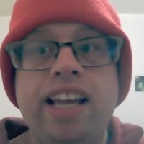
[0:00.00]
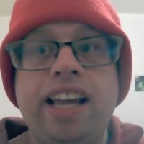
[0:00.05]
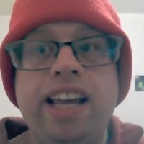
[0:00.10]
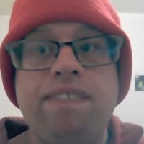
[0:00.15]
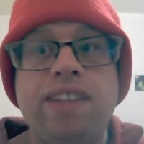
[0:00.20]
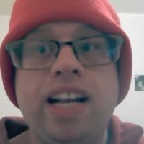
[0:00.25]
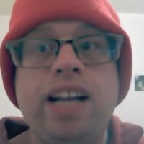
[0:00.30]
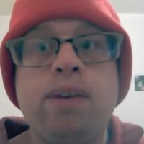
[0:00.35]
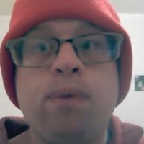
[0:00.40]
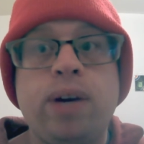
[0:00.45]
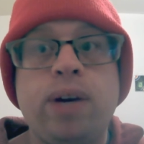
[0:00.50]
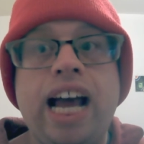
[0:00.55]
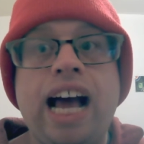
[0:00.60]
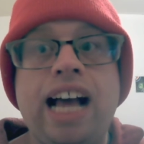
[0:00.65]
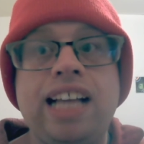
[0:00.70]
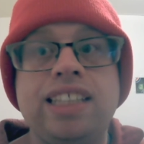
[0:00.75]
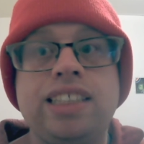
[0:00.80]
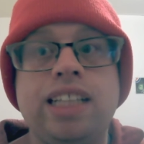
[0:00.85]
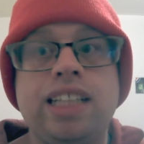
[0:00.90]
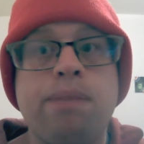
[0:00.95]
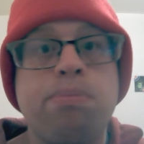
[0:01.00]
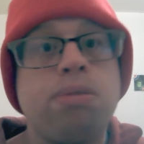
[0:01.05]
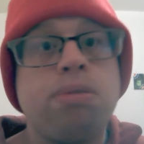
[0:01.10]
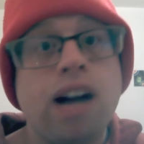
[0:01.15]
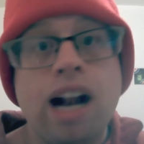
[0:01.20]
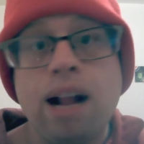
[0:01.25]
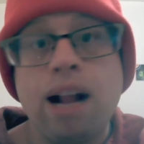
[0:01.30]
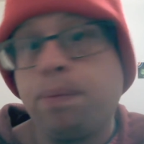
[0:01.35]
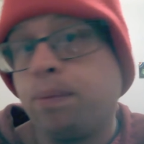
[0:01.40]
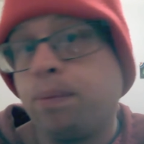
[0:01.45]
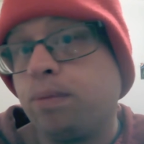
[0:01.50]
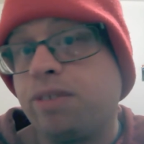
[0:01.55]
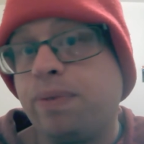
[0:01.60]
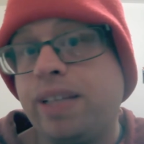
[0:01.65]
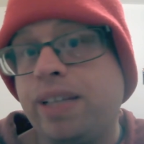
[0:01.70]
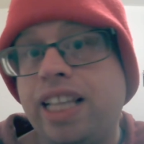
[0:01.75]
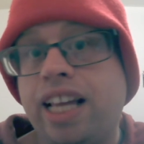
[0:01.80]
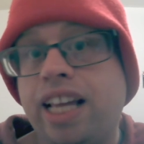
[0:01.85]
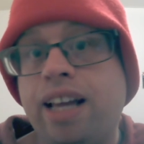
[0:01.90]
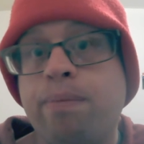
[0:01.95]
if anyone has any problems
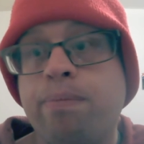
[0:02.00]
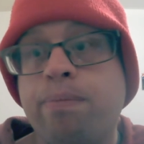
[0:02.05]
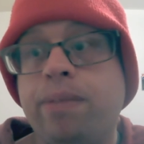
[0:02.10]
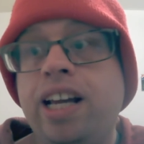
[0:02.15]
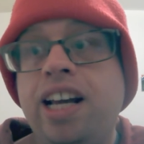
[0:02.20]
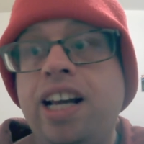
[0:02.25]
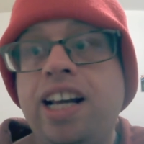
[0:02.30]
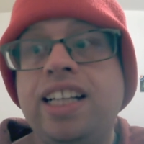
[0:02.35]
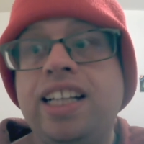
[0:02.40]
with him,